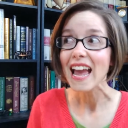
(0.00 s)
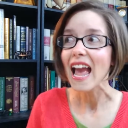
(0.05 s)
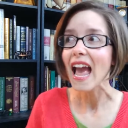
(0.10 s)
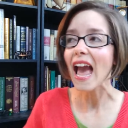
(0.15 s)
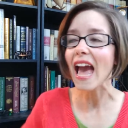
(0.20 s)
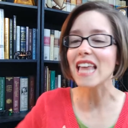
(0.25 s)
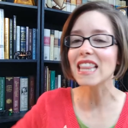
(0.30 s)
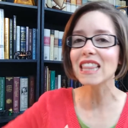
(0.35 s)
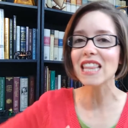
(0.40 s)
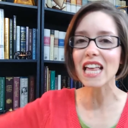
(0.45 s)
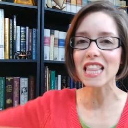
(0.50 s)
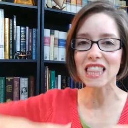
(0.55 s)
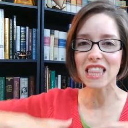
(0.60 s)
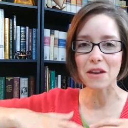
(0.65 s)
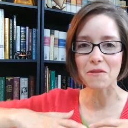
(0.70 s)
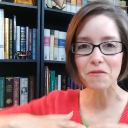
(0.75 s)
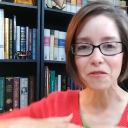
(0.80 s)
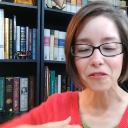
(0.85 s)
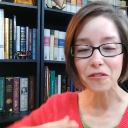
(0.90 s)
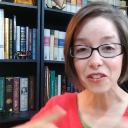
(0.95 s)
and let
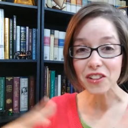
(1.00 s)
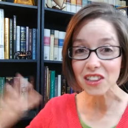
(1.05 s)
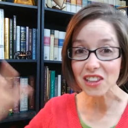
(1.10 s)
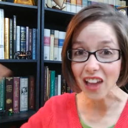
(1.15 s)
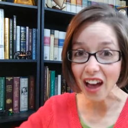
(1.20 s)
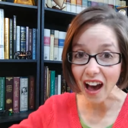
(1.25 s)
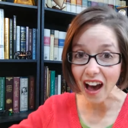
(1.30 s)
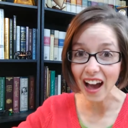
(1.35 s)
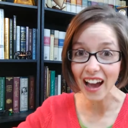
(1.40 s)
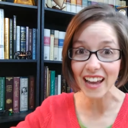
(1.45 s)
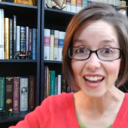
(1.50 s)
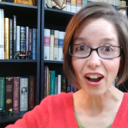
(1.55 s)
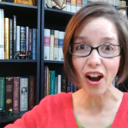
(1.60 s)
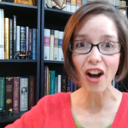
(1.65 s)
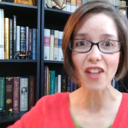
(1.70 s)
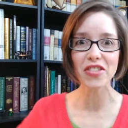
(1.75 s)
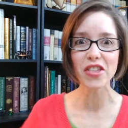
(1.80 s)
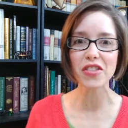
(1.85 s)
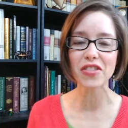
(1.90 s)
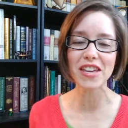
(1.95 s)
them fly
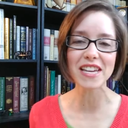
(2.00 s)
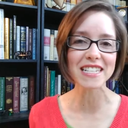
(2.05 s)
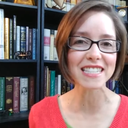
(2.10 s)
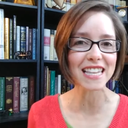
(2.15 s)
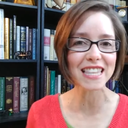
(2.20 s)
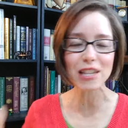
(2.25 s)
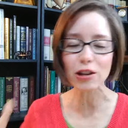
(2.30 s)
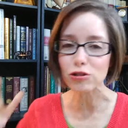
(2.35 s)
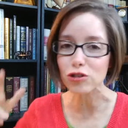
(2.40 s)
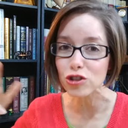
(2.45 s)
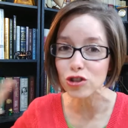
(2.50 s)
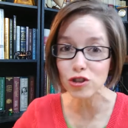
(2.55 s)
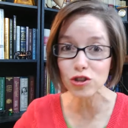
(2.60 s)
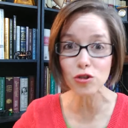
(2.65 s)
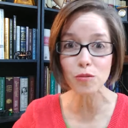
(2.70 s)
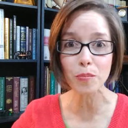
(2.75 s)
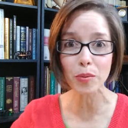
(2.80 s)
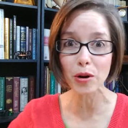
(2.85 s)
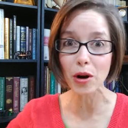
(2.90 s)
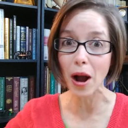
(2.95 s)
on the things that they're
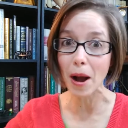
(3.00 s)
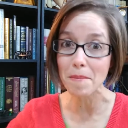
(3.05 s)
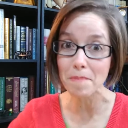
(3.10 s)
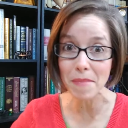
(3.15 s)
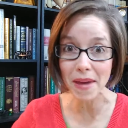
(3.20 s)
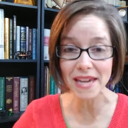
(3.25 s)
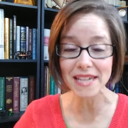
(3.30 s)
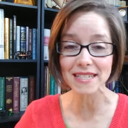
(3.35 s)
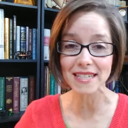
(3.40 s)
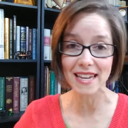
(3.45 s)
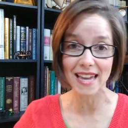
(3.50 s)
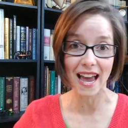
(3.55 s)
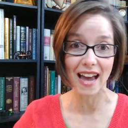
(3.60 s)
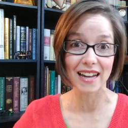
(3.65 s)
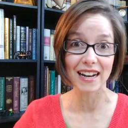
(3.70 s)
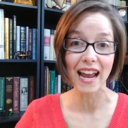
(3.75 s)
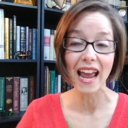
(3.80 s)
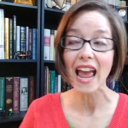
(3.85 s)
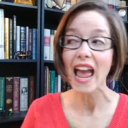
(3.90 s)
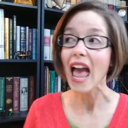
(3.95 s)
super amazing
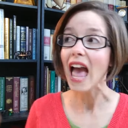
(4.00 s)
at.